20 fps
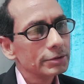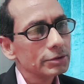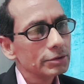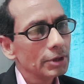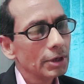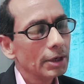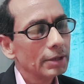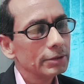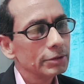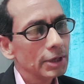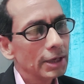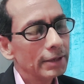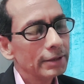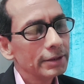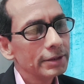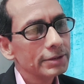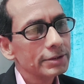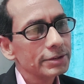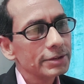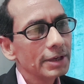and
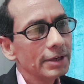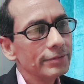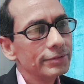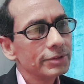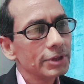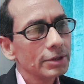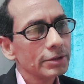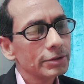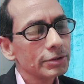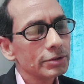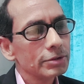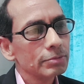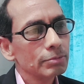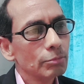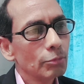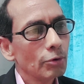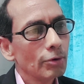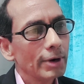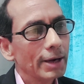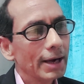it gives us
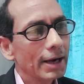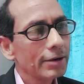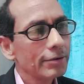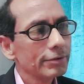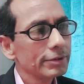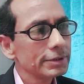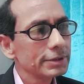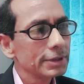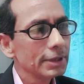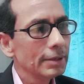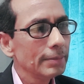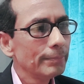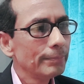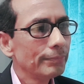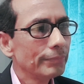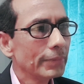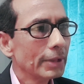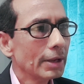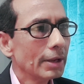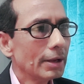more accuracy,
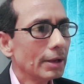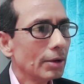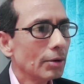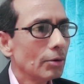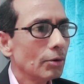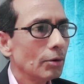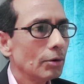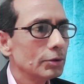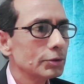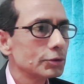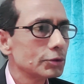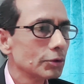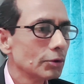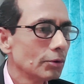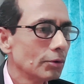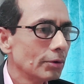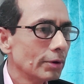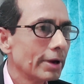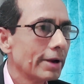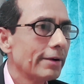
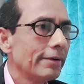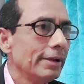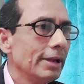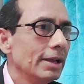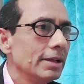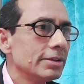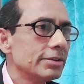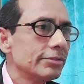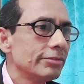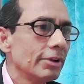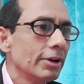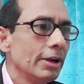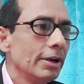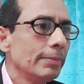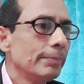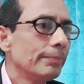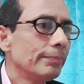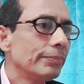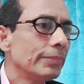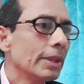also
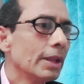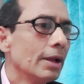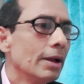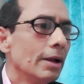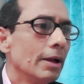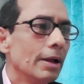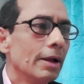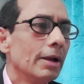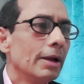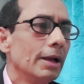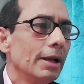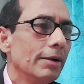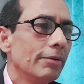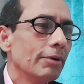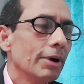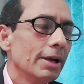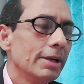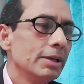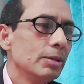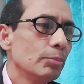creativity in
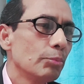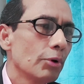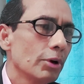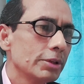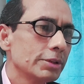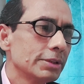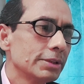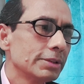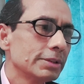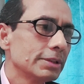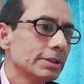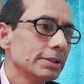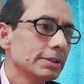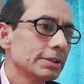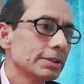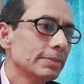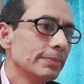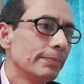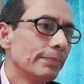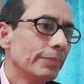writing
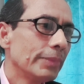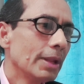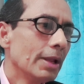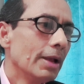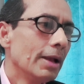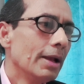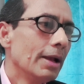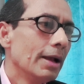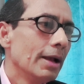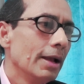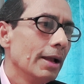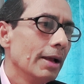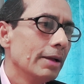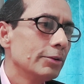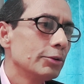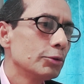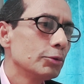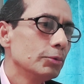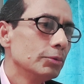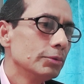processes. AI
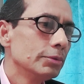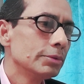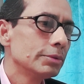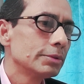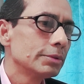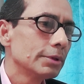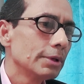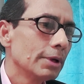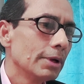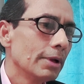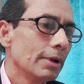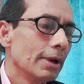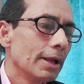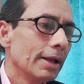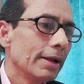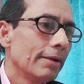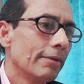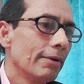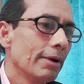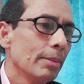tools
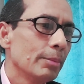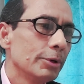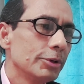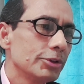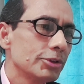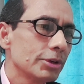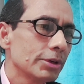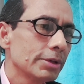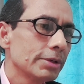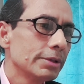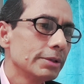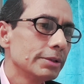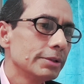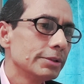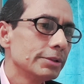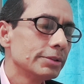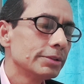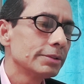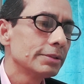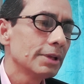like grammar
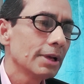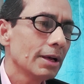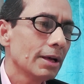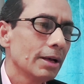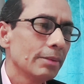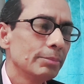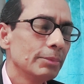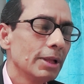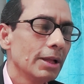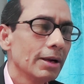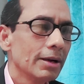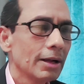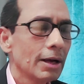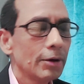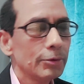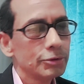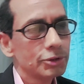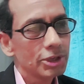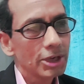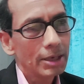checkers, there are
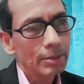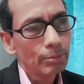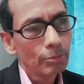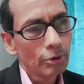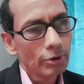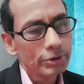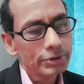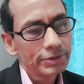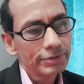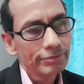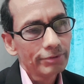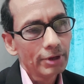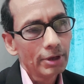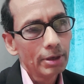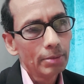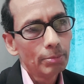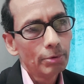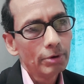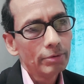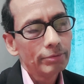now chatbots
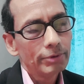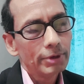available.